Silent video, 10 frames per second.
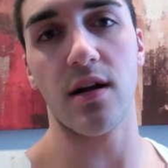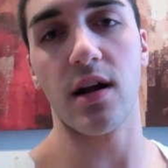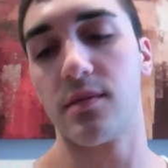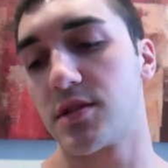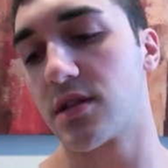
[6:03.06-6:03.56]

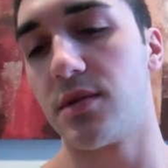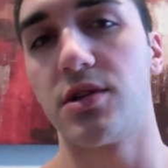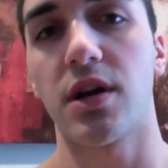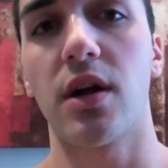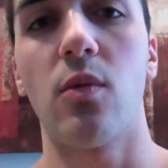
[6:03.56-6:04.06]
And I'm just gonna be
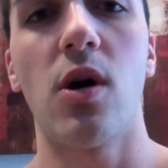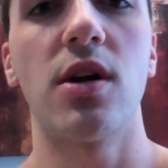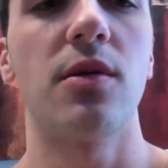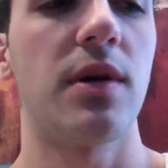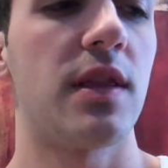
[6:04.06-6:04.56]
drinking
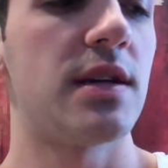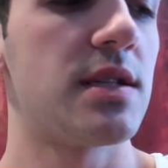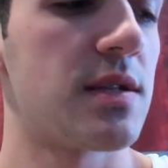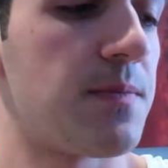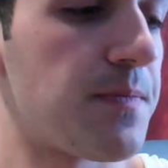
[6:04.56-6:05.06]
water with
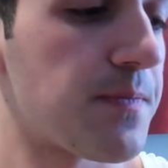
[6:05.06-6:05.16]
this.